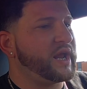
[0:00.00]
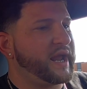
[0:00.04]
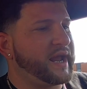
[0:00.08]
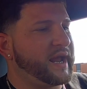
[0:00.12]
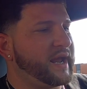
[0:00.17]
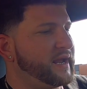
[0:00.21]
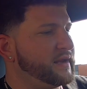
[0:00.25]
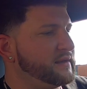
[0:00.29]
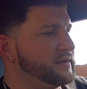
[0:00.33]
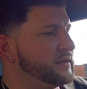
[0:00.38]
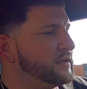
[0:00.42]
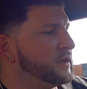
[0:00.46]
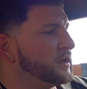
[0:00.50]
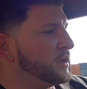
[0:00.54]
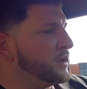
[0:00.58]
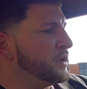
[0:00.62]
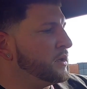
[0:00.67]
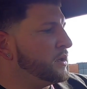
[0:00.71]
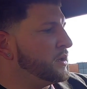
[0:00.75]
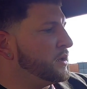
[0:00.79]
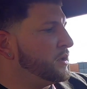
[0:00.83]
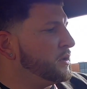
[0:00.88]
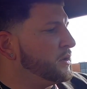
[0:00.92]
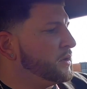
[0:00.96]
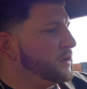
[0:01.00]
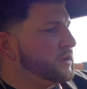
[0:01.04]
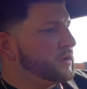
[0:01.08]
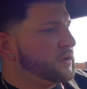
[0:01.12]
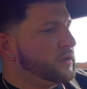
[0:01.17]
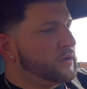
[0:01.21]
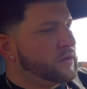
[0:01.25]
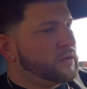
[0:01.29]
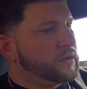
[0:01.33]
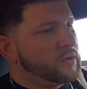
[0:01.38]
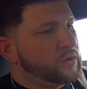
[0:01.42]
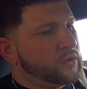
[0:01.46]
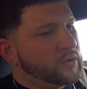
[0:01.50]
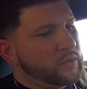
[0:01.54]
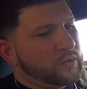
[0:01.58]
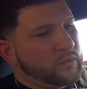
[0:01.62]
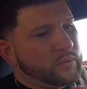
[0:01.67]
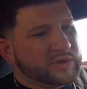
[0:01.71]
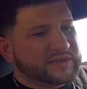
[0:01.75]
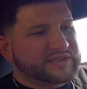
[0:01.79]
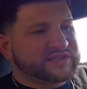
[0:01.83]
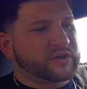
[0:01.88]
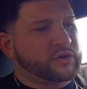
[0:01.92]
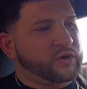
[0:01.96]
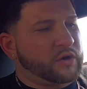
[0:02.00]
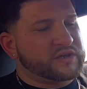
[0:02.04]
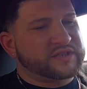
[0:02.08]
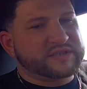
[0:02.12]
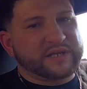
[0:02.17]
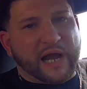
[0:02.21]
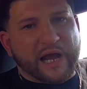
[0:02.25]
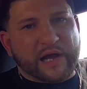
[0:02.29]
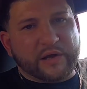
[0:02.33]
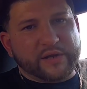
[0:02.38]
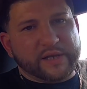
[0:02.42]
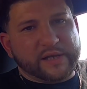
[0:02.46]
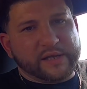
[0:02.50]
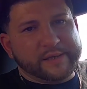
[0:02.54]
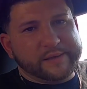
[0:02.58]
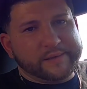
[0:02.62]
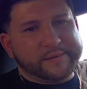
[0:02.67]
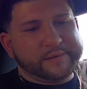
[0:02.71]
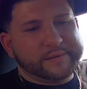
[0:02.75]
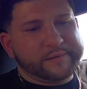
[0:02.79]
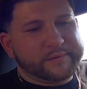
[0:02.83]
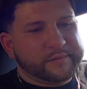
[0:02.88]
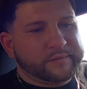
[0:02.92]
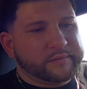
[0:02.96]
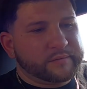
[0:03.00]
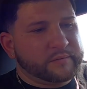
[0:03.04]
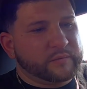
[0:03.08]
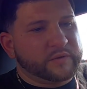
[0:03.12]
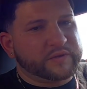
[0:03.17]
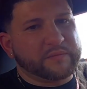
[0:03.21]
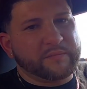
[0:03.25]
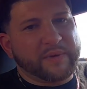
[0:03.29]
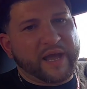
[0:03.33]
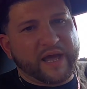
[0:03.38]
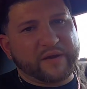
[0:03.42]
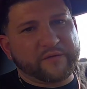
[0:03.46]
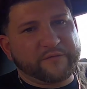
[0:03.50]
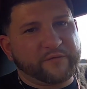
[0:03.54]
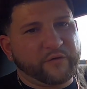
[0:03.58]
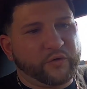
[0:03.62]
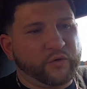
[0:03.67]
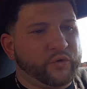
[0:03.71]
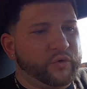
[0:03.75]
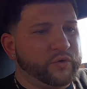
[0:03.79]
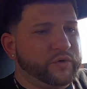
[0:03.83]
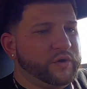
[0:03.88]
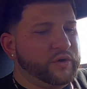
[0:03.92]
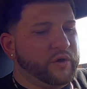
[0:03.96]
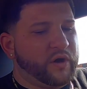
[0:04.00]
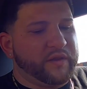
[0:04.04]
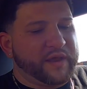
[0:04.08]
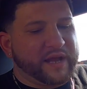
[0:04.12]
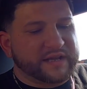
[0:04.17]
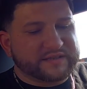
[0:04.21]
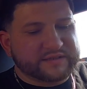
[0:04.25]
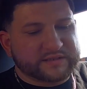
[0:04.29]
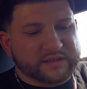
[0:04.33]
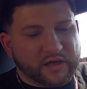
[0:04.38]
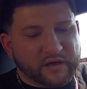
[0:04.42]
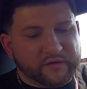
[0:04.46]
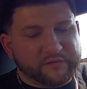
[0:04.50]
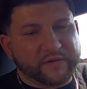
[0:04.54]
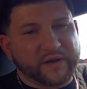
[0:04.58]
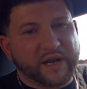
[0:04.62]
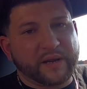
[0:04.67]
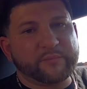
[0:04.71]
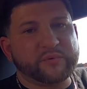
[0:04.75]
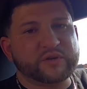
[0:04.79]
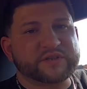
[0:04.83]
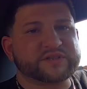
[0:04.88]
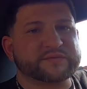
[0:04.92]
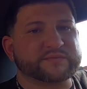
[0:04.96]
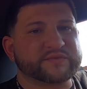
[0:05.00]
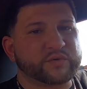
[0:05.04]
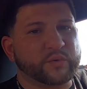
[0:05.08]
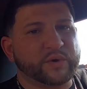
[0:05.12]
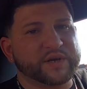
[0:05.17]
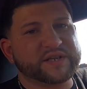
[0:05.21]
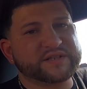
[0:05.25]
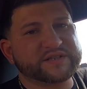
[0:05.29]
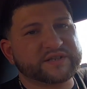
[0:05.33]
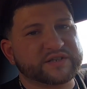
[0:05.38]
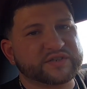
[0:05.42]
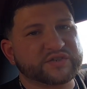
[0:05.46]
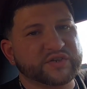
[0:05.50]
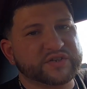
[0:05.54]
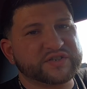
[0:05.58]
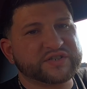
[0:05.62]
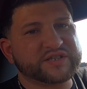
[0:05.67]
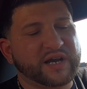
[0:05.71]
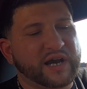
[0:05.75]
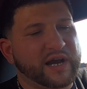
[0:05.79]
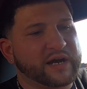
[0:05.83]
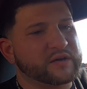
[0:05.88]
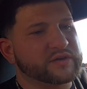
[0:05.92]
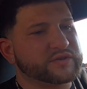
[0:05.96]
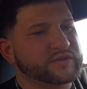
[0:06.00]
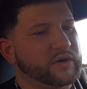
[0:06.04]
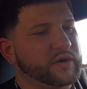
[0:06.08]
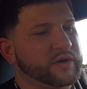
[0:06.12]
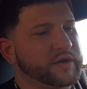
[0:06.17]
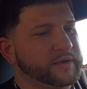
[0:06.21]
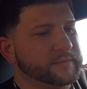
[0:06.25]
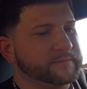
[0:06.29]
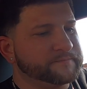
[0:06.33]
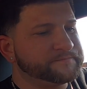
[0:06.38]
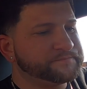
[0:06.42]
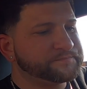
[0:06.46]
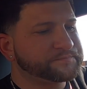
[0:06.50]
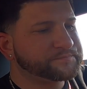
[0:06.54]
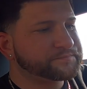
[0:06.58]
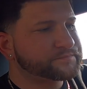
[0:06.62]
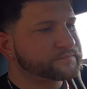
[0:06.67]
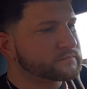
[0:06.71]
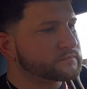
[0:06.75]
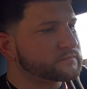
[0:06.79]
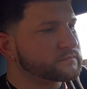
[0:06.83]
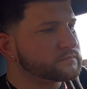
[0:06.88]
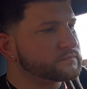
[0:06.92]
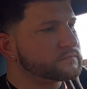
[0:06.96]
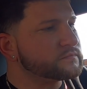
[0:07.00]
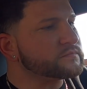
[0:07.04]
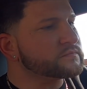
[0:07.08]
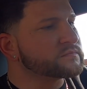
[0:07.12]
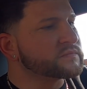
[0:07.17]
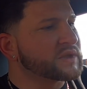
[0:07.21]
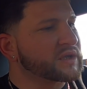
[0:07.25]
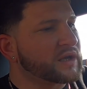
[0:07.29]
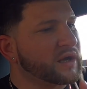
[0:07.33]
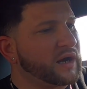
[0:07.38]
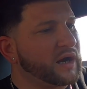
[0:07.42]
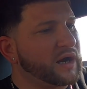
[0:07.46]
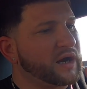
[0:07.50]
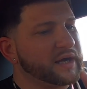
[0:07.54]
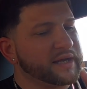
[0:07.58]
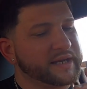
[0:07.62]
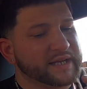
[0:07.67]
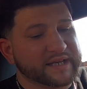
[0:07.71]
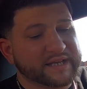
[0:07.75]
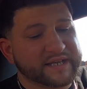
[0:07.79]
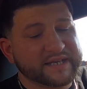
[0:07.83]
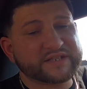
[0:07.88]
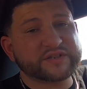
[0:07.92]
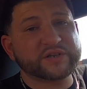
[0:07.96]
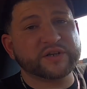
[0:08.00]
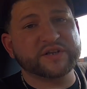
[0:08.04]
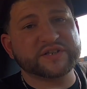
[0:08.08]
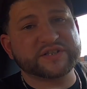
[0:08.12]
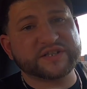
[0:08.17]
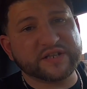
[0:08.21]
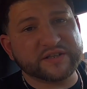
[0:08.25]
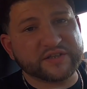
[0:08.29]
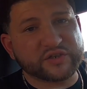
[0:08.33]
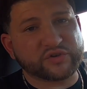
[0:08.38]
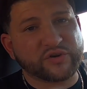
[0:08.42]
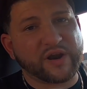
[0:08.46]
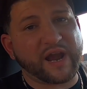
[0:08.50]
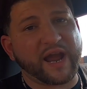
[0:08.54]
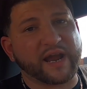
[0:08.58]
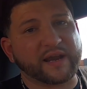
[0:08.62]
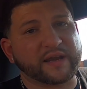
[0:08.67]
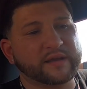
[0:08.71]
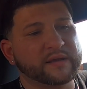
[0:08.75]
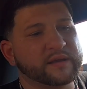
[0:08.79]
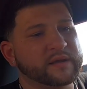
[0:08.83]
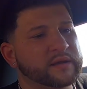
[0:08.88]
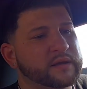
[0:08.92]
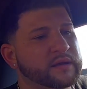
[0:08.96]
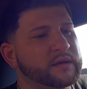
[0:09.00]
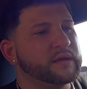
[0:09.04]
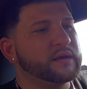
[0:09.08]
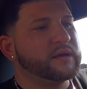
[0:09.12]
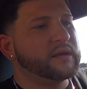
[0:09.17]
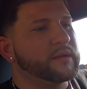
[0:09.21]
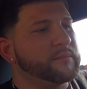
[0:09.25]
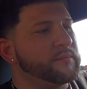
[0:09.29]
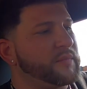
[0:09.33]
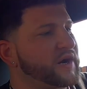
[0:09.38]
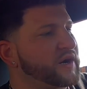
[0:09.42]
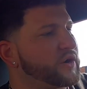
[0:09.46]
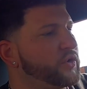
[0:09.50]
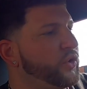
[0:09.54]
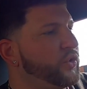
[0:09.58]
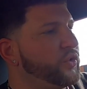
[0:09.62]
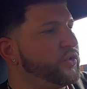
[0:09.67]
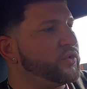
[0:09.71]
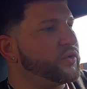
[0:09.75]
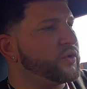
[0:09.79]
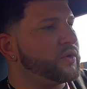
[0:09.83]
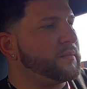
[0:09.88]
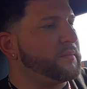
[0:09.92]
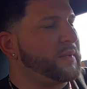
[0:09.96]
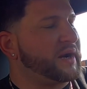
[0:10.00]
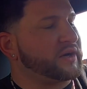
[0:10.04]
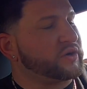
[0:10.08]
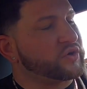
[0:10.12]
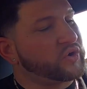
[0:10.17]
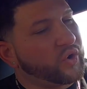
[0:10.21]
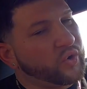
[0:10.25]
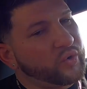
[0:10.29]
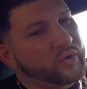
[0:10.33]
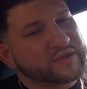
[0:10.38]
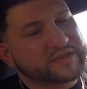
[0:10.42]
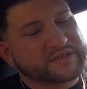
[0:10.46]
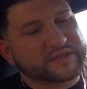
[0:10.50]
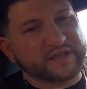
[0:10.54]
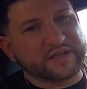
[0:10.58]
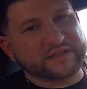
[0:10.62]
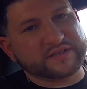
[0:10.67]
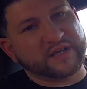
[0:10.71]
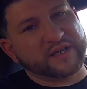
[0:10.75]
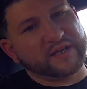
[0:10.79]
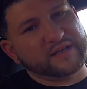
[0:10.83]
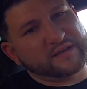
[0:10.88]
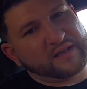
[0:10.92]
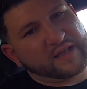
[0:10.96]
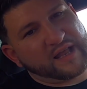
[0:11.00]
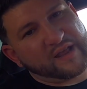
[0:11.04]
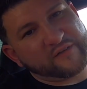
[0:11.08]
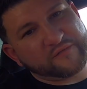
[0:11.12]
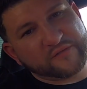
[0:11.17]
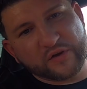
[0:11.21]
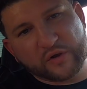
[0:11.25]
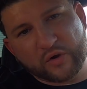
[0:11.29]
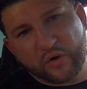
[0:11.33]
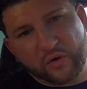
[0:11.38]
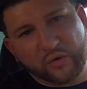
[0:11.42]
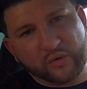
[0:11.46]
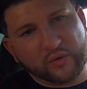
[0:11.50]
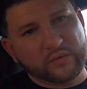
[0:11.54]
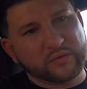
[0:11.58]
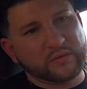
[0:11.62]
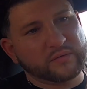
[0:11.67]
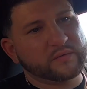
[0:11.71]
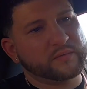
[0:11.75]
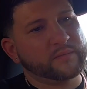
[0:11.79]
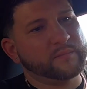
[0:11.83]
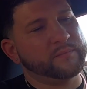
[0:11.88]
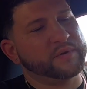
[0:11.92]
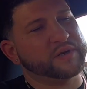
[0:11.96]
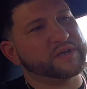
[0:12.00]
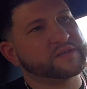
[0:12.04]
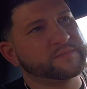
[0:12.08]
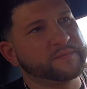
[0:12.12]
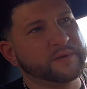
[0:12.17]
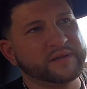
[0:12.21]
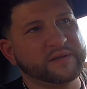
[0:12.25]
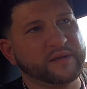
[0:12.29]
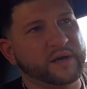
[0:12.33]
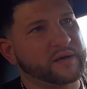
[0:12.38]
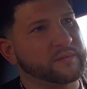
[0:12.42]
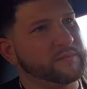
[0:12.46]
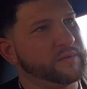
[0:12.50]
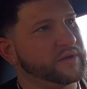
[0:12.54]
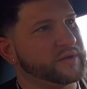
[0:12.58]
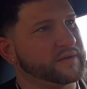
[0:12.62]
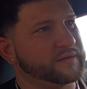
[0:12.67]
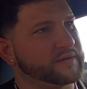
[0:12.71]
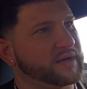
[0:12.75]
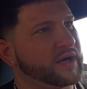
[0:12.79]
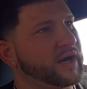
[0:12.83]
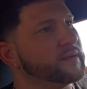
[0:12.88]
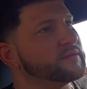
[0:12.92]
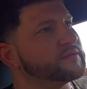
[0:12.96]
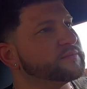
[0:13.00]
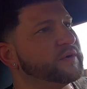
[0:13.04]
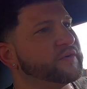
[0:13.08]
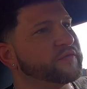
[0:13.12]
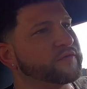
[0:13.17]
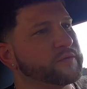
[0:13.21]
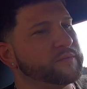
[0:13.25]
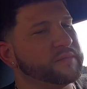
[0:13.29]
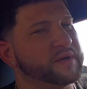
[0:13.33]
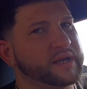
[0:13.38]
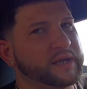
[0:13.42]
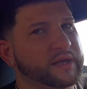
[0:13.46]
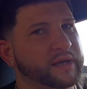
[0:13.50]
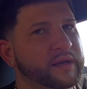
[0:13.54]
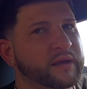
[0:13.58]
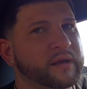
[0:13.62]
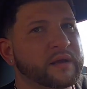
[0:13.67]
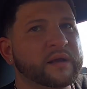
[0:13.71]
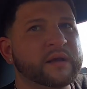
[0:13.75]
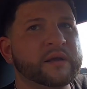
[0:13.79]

And once the car's dialed in with the manifold and all that stuff, and I put some 26-inch tires on it, it is gonna see the track. My goal, it's a hefty goal, but it's been done a million times. But for me,